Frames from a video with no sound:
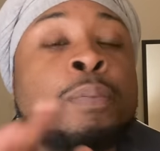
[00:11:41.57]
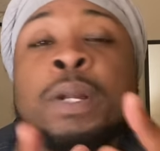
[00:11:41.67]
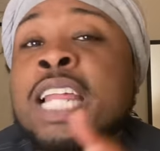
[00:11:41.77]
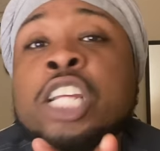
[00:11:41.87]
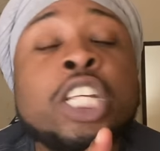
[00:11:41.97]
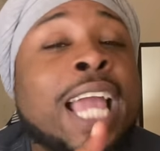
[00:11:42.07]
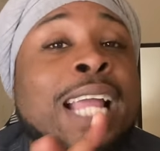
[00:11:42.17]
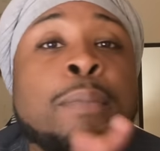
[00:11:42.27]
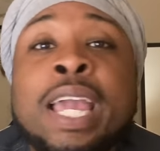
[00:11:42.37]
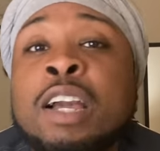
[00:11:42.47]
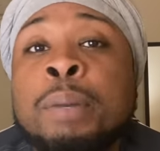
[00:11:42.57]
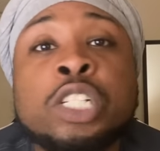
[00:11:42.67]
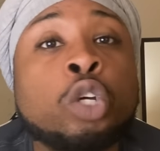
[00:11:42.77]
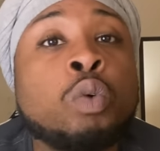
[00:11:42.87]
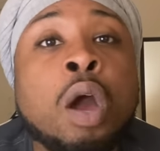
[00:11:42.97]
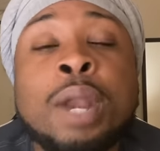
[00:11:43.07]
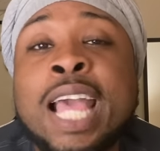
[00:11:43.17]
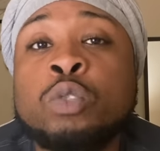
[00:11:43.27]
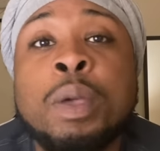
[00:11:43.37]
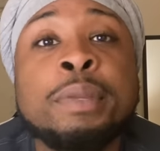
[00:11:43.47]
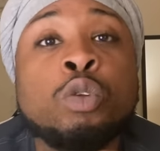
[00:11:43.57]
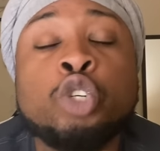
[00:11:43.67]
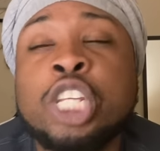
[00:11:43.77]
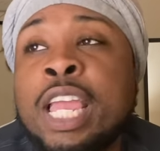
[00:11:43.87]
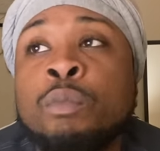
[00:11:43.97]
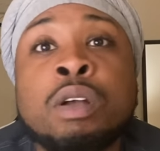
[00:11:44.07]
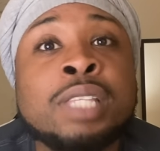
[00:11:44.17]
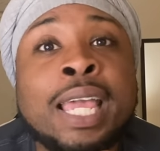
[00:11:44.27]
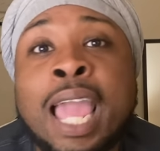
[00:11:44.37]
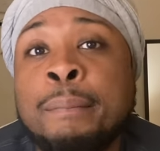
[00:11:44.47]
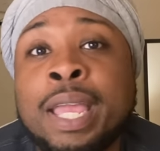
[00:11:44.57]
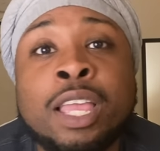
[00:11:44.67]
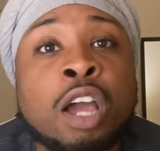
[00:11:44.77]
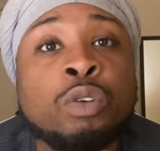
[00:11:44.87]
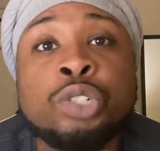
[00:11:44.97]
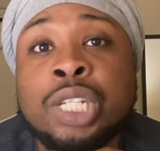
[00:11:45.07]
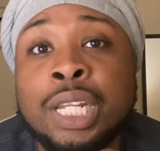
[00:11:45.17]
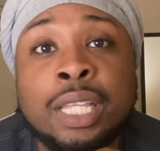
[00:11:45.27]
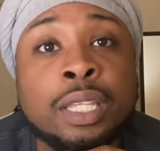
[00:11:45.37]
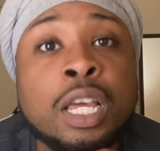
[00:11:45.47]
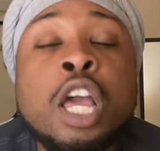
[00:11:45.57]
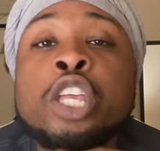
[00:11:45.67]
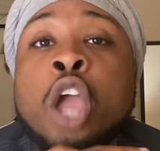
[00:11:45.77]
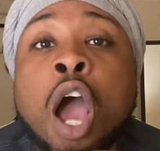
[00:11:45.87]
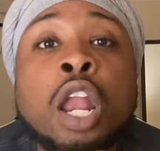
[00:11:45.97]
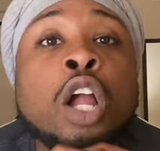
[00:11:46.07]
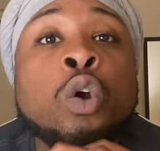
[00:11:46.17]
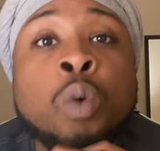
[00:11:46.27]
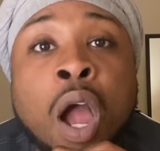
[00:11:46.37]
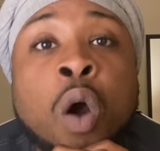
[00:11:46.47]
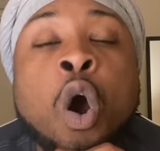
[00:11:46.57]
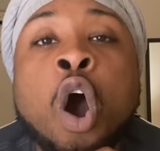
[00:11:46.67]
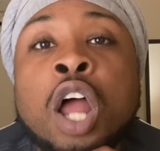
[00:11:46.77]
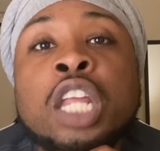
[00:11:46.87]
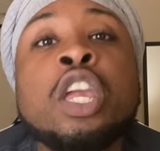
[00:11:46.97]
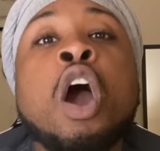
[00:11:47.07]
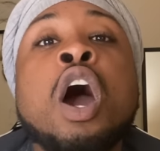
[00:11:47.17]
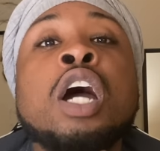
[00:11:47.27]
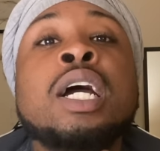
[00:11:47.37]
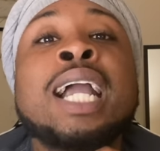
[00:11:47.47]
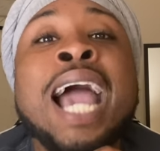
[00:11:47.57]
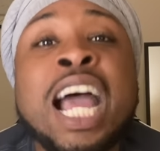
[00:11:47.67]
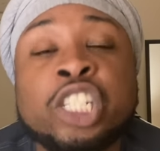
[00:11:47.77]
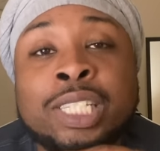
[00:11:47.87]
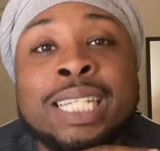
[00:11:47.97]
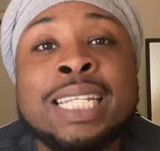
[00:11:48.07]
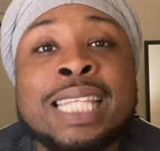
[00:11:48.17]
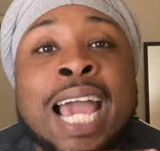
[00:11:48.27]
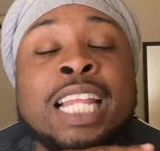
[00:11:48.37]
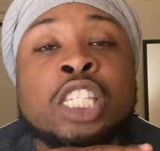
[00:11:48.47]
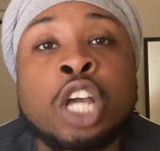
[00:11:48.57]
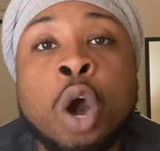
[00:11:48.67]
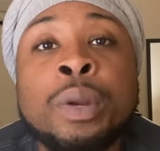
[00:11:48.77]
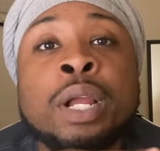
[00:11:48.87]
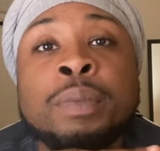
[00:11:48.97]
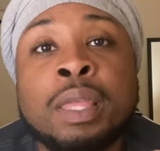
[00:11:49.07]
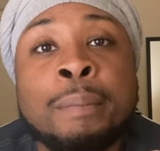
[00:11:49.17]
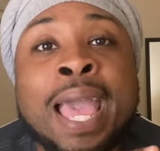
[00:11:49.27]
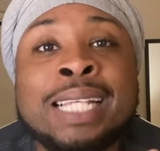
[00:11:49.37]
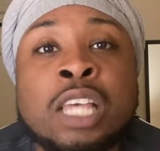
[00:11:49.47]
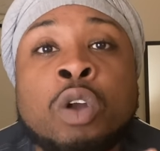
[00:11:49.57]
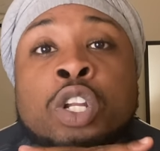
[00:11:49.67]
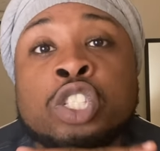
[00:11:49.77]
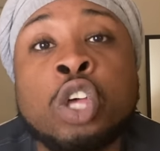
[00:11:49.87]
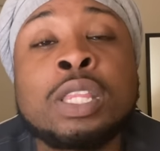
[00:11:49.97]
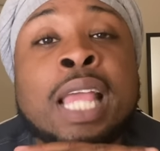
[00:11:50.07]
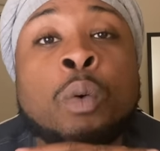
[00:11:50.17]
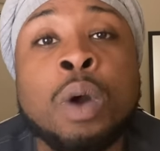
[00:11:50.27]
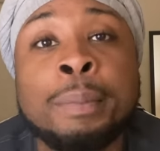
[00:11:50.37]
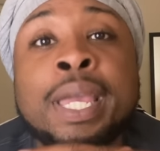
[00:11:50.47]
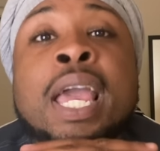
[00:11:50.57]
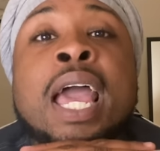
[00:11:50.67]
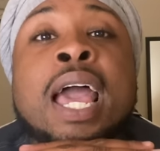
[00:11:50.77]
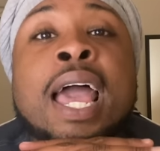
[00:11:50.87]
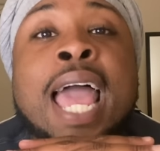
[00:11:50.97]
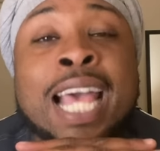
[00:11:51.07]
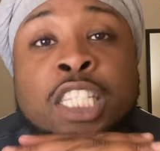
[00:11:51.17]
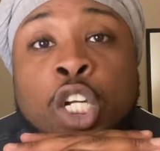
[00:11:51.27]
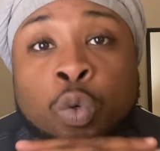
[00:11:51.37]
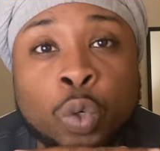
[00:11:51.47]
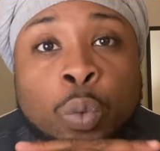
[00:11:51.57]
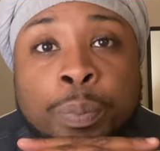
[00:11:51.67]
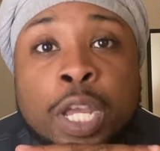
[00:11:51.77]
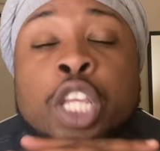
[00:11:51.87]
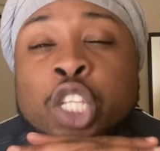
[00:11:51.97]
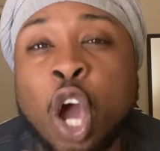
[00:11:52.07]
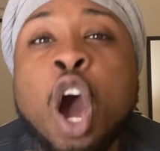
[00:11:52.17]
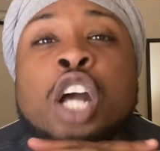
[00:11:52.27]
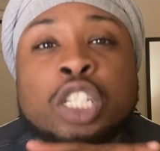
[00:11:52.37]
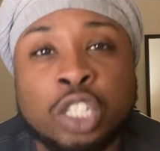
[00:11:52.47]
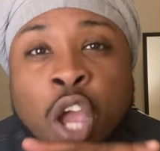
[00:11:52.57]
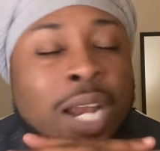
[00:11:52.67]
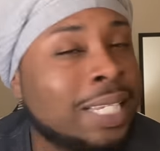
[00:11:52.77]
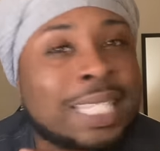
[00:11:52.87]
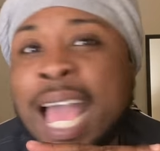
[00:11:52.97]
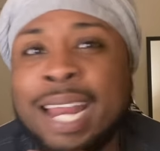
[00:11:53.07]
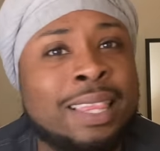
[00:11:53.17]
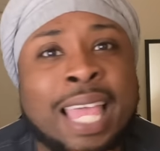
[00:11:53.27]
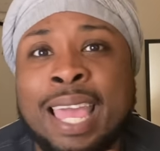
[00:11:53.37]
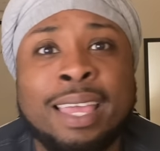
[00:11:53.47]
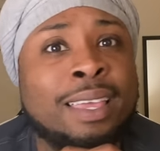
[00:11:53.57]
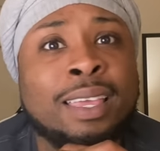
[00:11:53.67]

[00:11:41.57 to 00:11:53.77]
Production can't make a bunch of grown-ass women do shit, and Rosé can't make y'all do shit either. Y'all are grown. All of y'all consciously decided to go in there with the mask on and assault that woman as a group. Y'all decided that.